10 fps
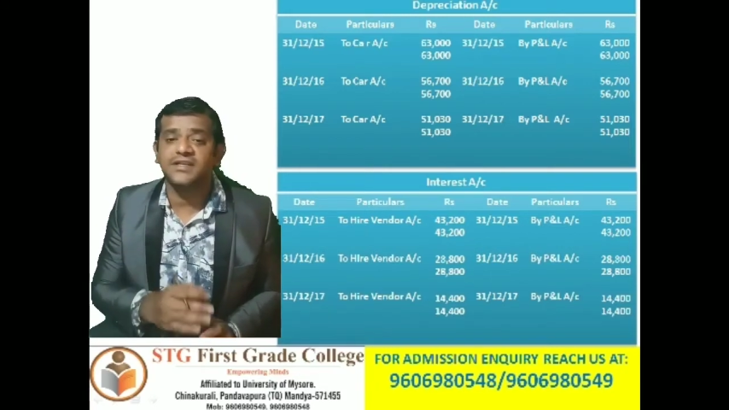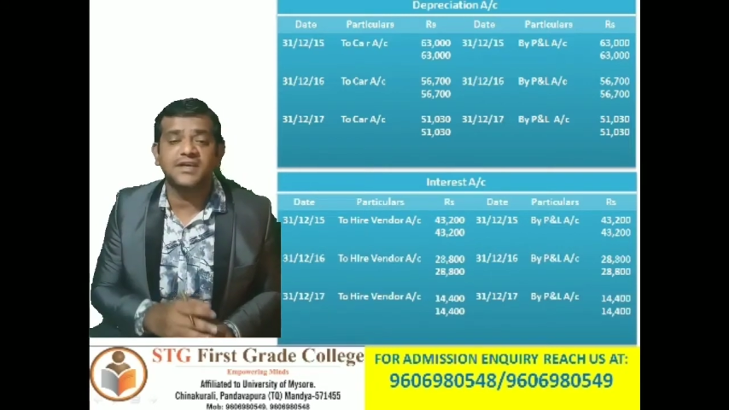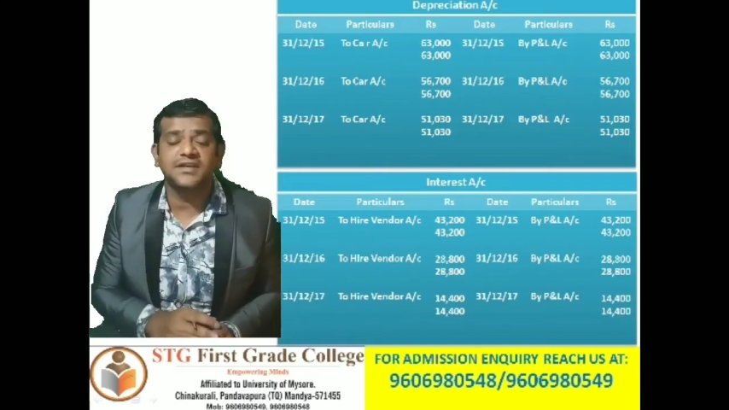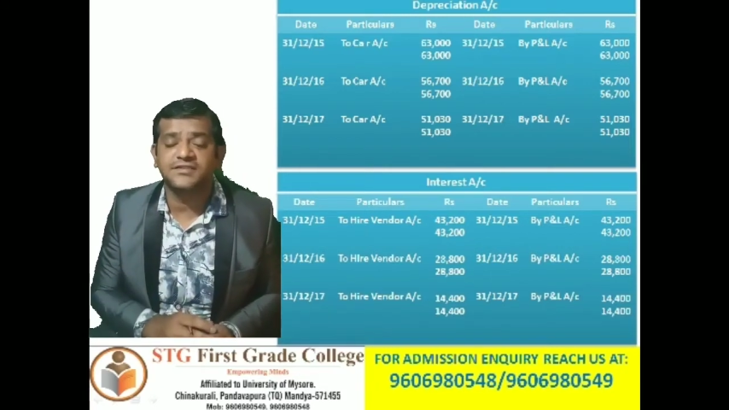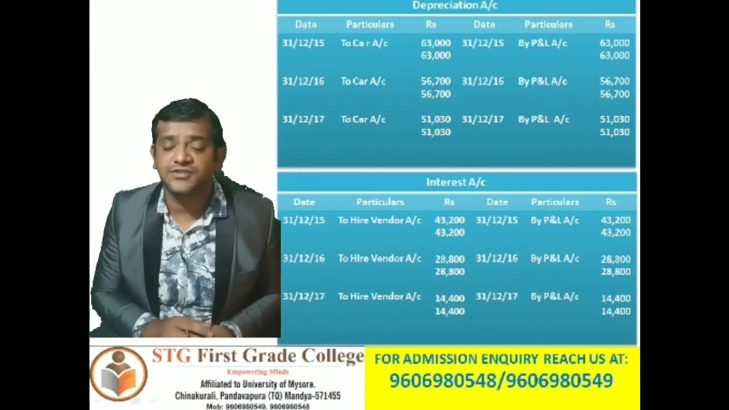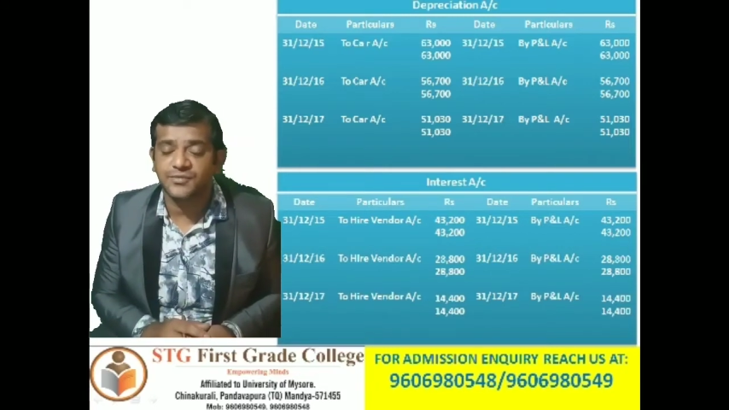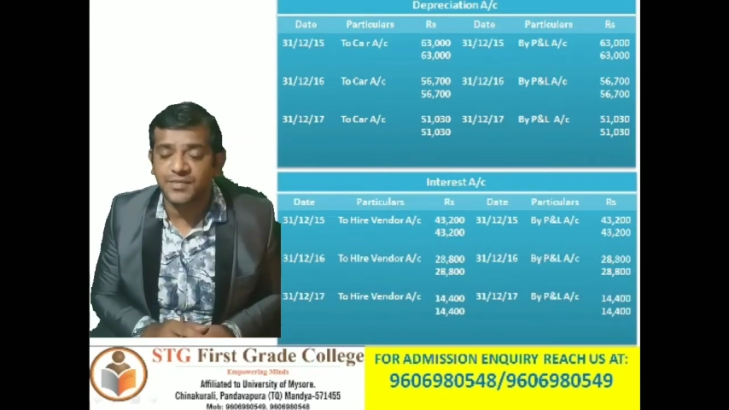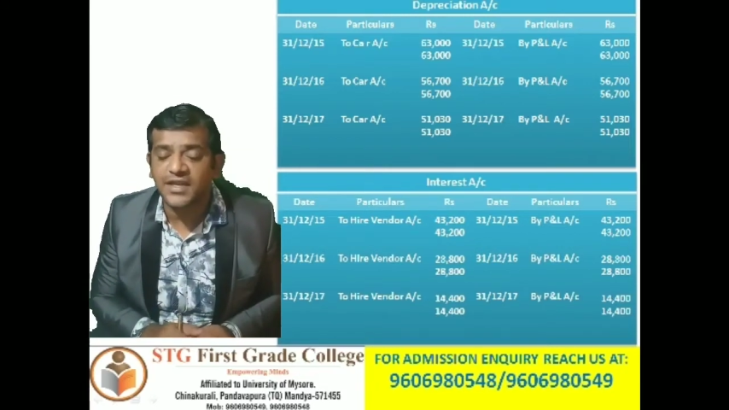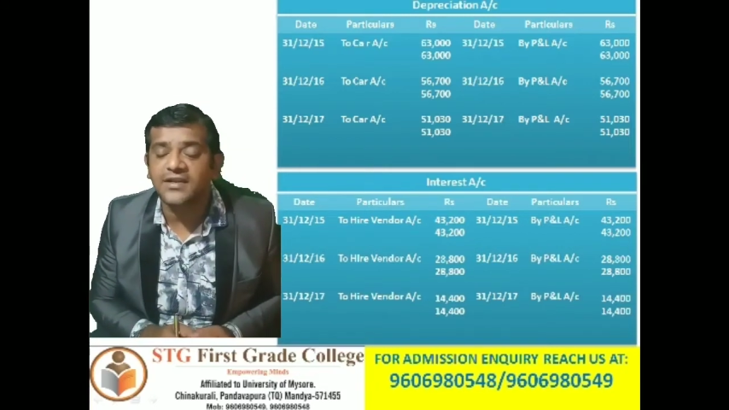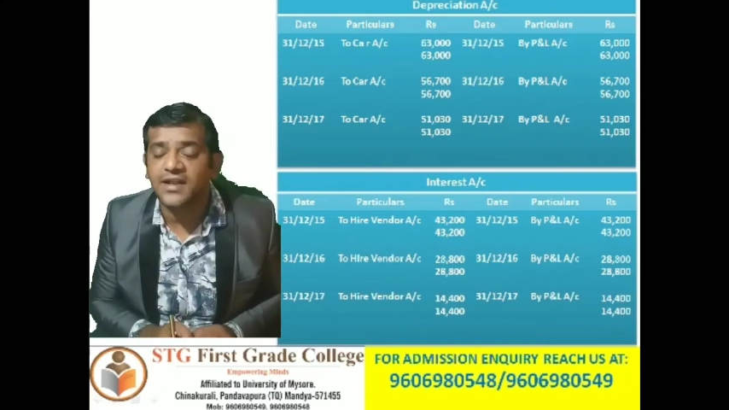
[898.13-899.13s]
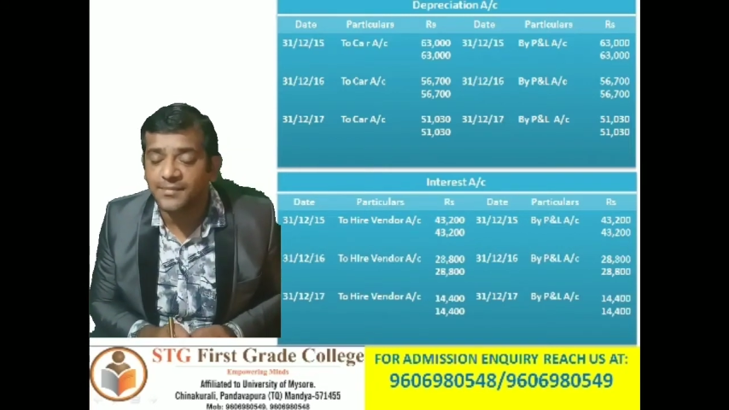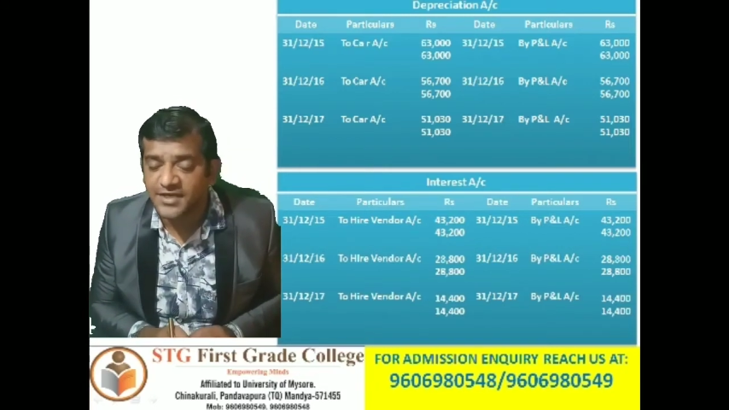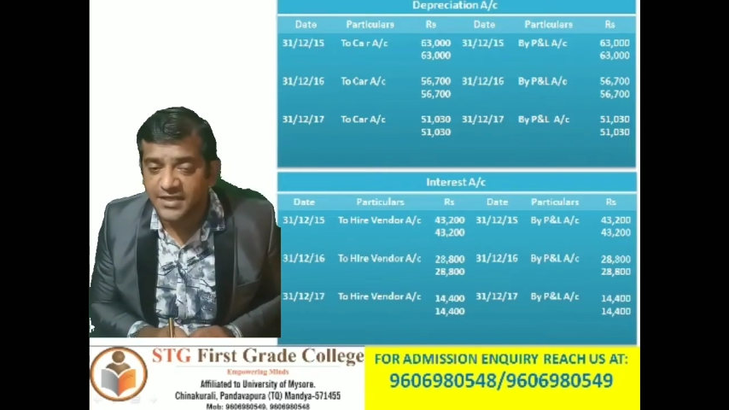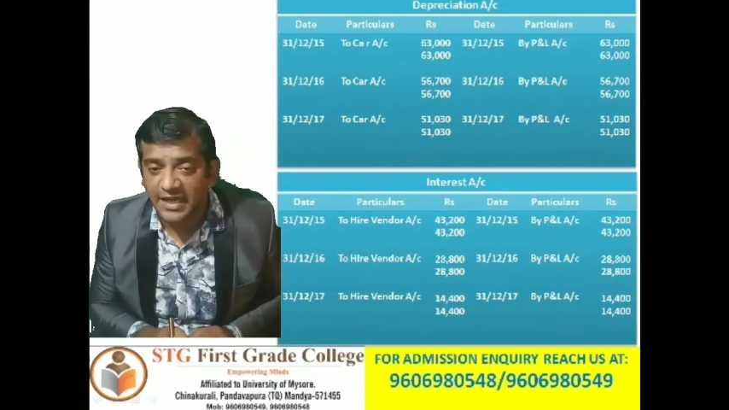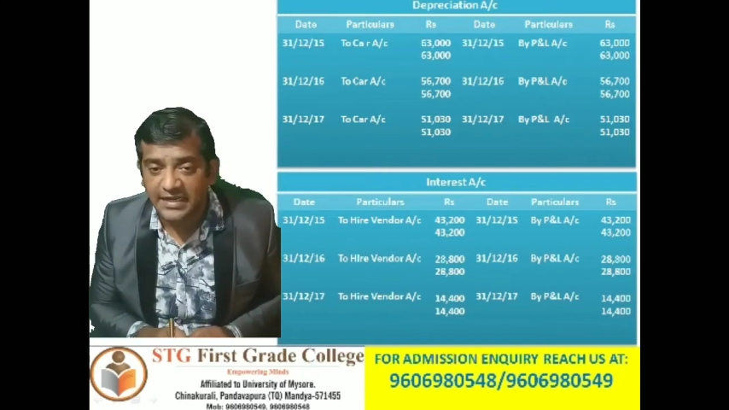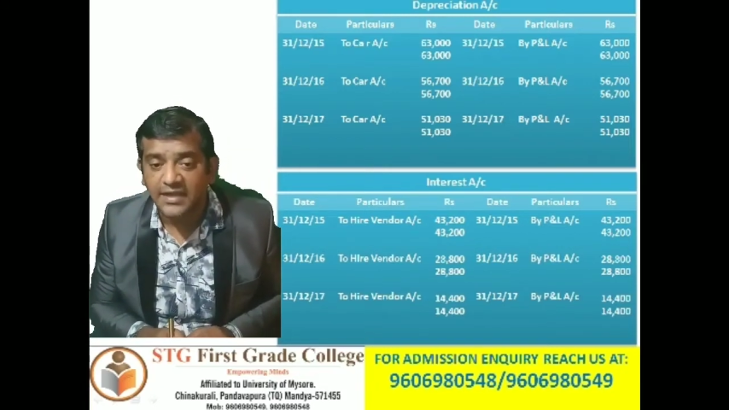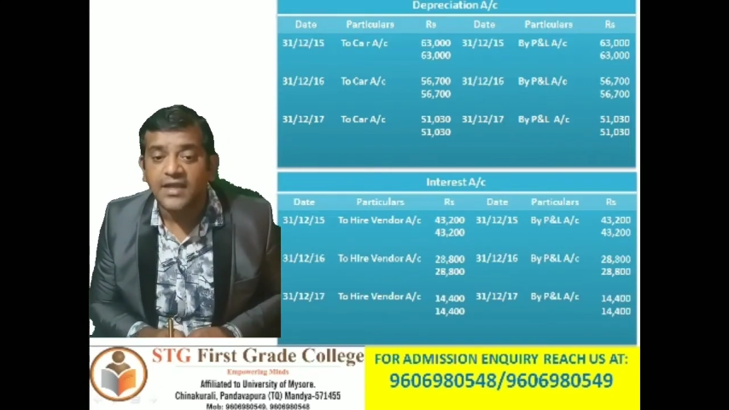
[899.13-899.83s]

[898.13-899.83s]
here it should be debited.